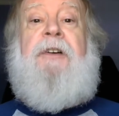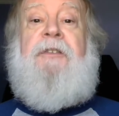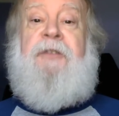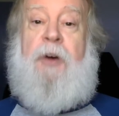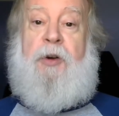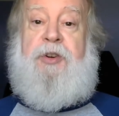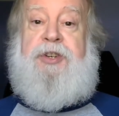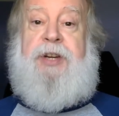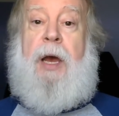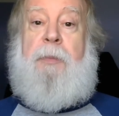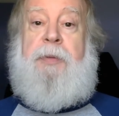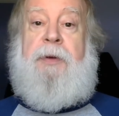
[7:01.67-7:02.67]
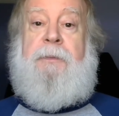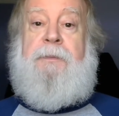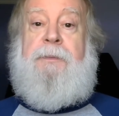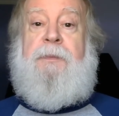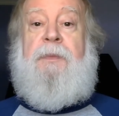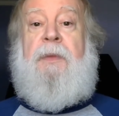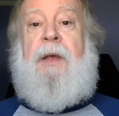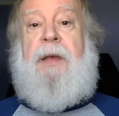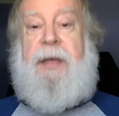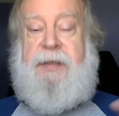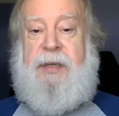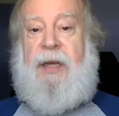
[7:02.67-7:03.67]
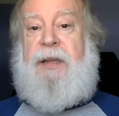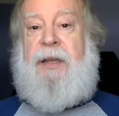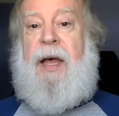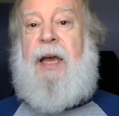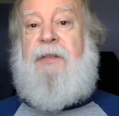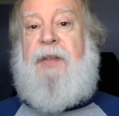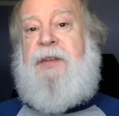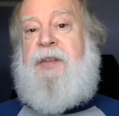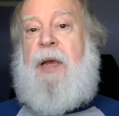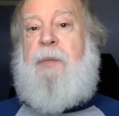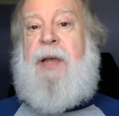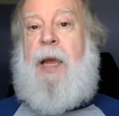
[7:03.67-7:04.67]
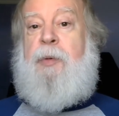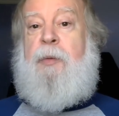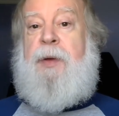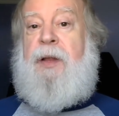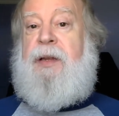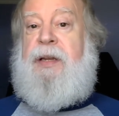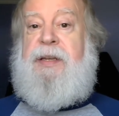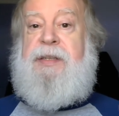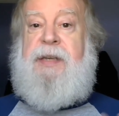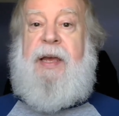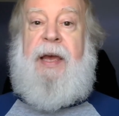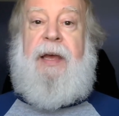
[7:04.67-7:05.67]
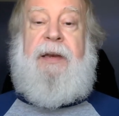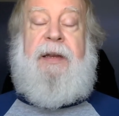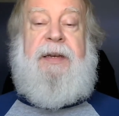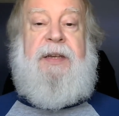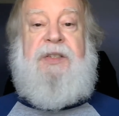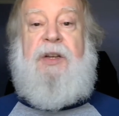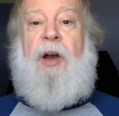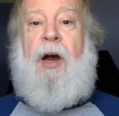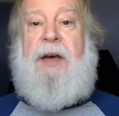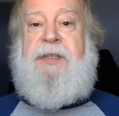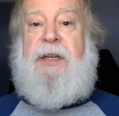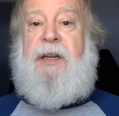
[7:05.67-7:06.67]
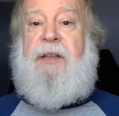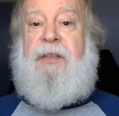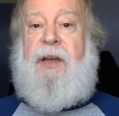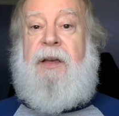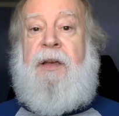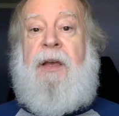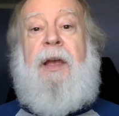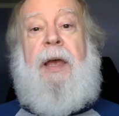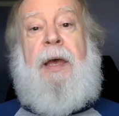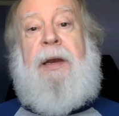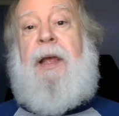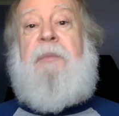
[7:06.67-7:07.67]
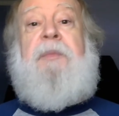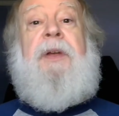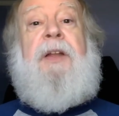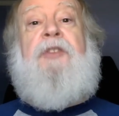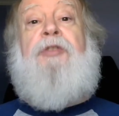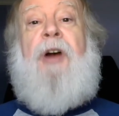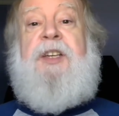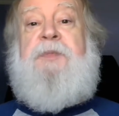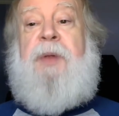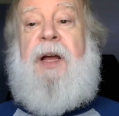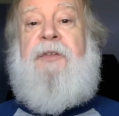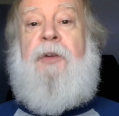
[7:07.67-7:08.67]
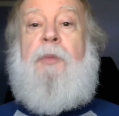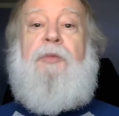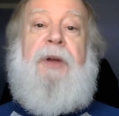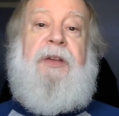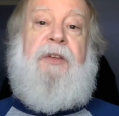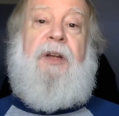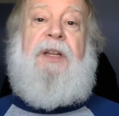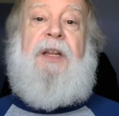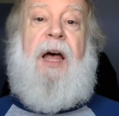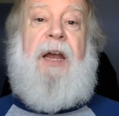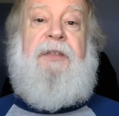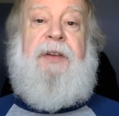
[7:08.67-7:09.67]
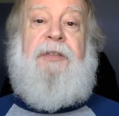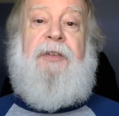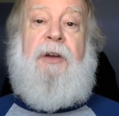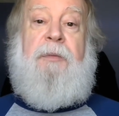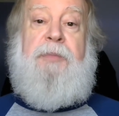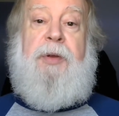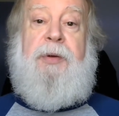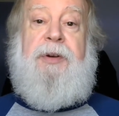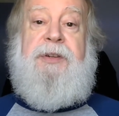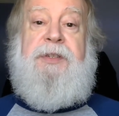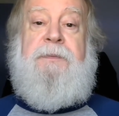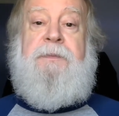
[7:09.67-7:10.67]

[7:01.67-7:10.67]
Photoshop. It's got a lot of the same capabilities, and it doesn't cost anything. And again, it's cross-platform, runs on a lot of different computers.